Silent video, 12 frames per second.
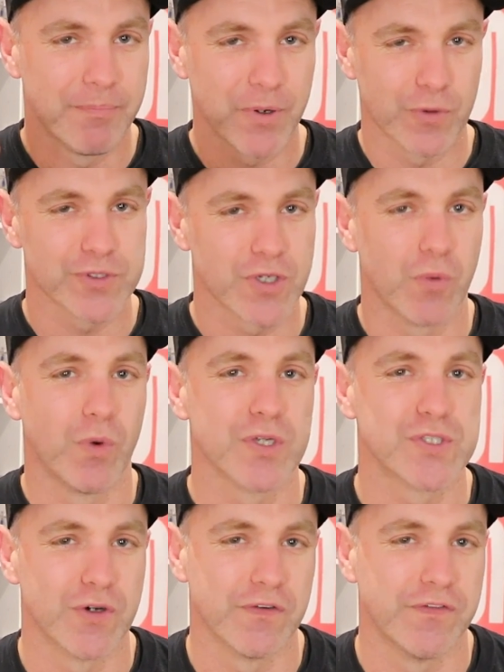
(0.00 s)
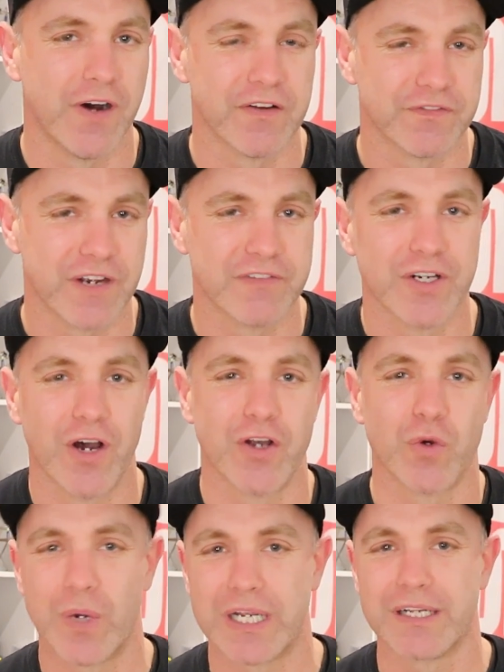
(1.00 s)
but also what's your 5 favourite on
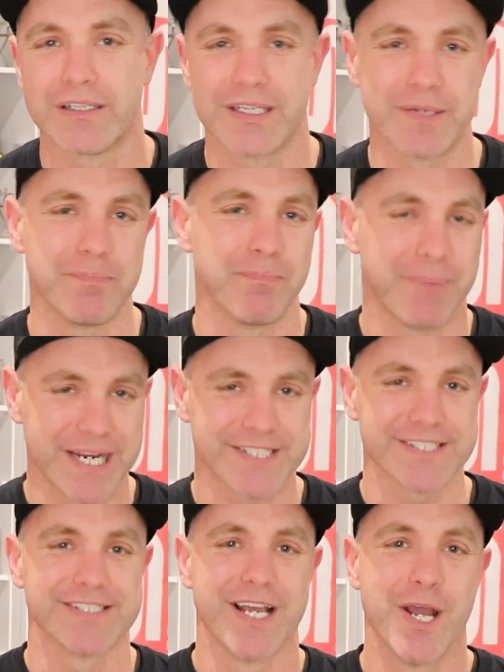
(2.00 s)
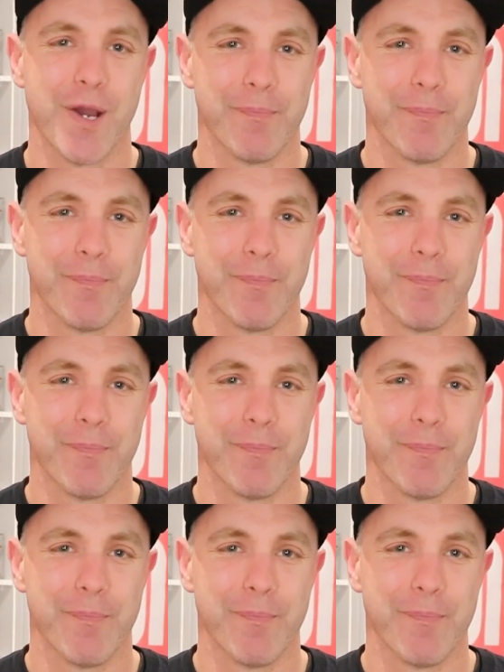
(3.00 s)
a weekly basis.